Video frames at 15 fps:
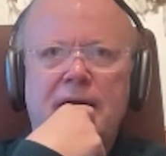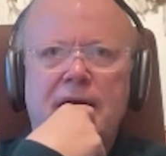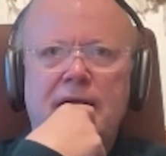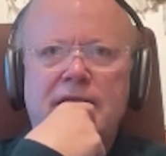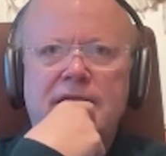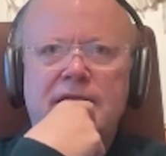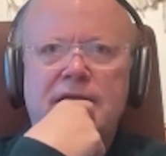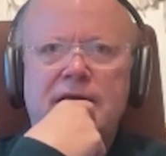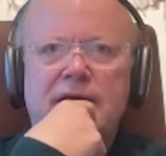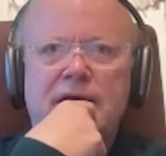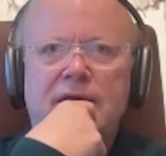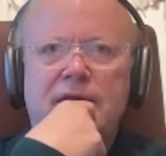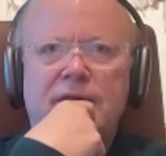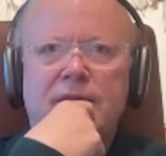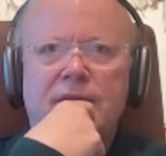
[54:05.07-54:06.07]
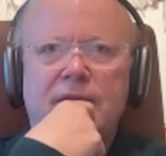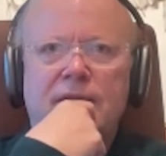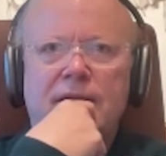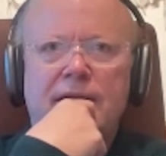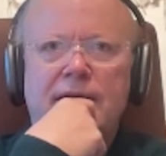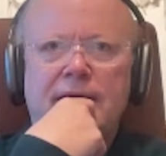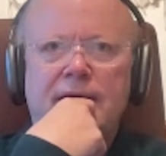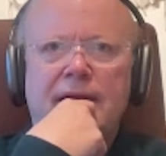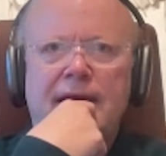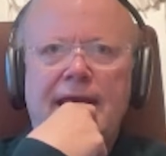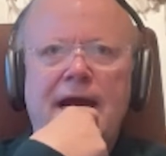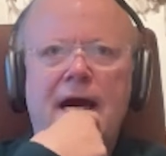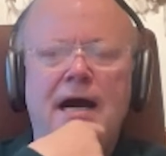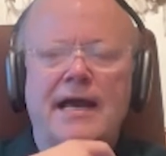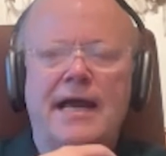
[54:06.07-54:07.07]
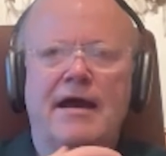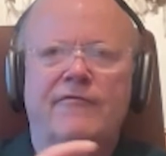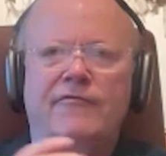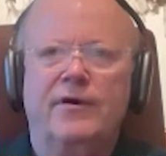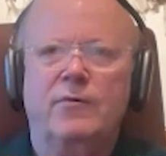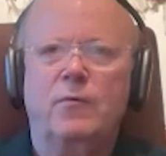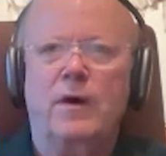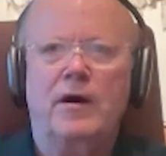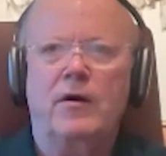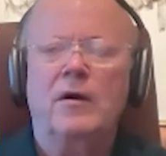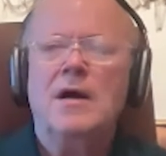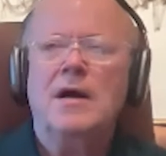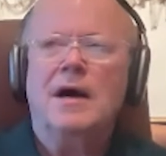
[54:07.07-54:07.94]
idea, AI everywhere.